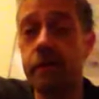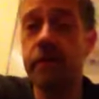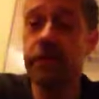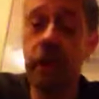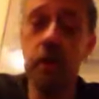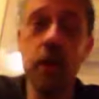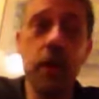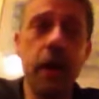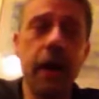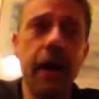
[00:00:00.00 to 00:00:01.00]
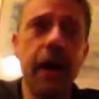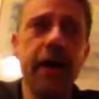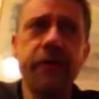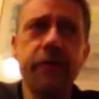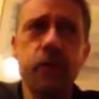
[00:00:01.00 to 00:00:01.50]
So
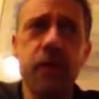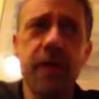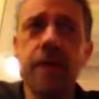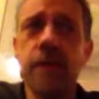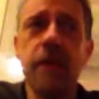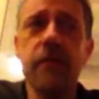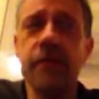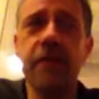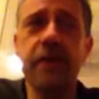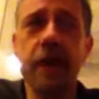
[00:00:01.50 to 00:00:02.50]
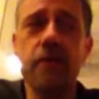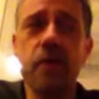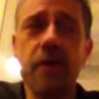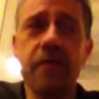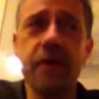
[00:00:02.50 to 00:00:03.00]
even within the utilitarian
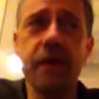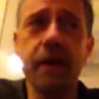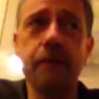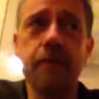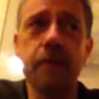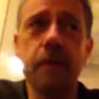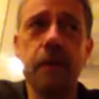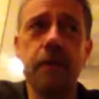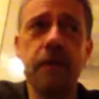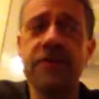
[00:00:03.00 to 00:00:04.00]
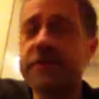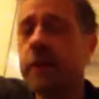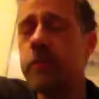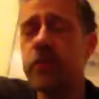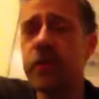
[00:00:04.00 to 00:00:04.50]
way of thinking, there's so
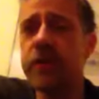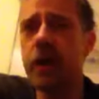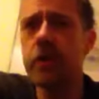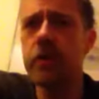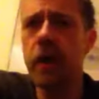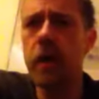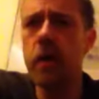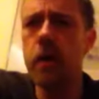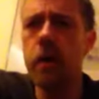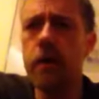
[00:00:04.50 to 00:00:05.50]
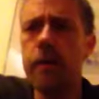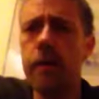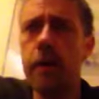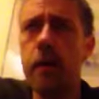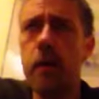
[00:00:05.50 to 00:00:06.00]
much we don't know
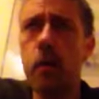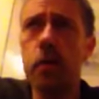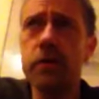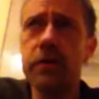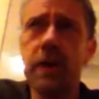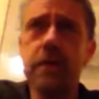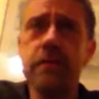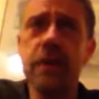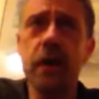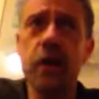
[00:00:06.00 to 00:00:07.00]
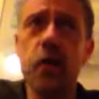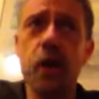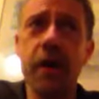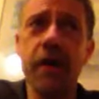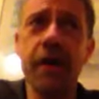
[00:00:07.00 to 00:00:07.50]
that what seems like a
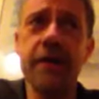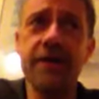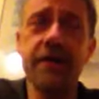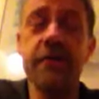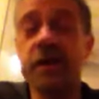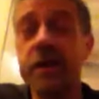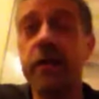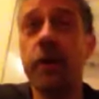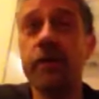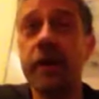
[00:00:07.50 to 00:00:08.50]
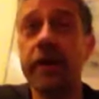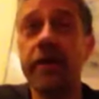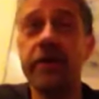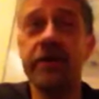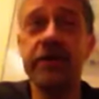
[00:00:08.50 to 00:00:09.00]
quick and easy and dirty way of making a
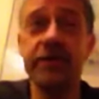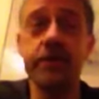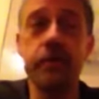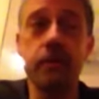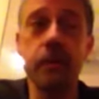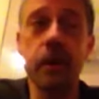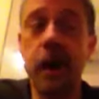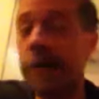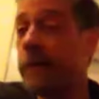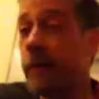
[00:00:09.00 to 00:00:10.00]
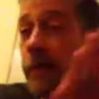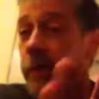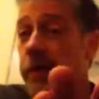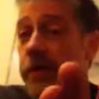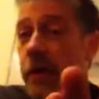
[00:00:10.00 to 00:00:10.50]
decision, how many people
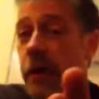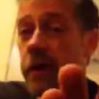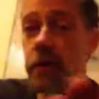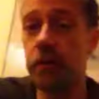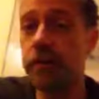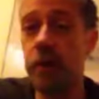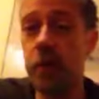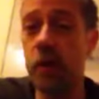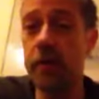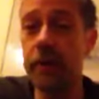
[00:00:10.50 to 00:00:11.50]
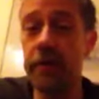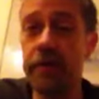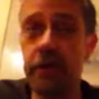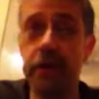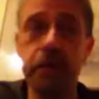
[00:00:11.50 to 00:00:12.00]
are going to die? A bit of
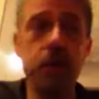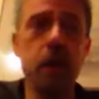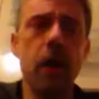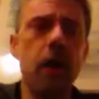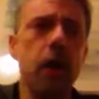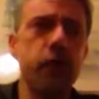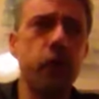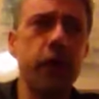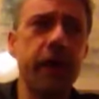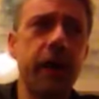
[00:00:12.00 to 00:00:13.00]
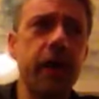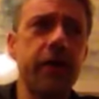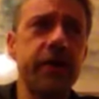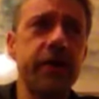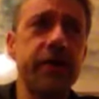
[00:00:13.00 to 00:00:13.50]
a hedonic
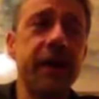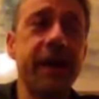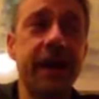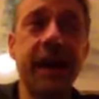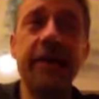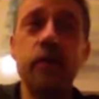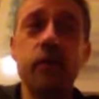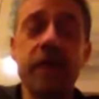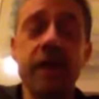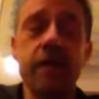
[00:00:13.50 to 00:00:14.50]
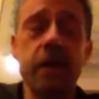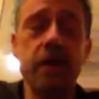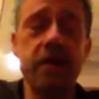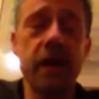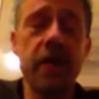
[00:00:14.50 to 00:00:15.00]
calculus, even within
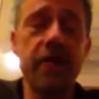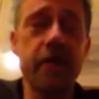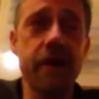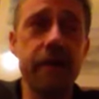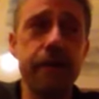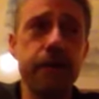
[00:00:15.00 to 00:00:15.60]
that frame,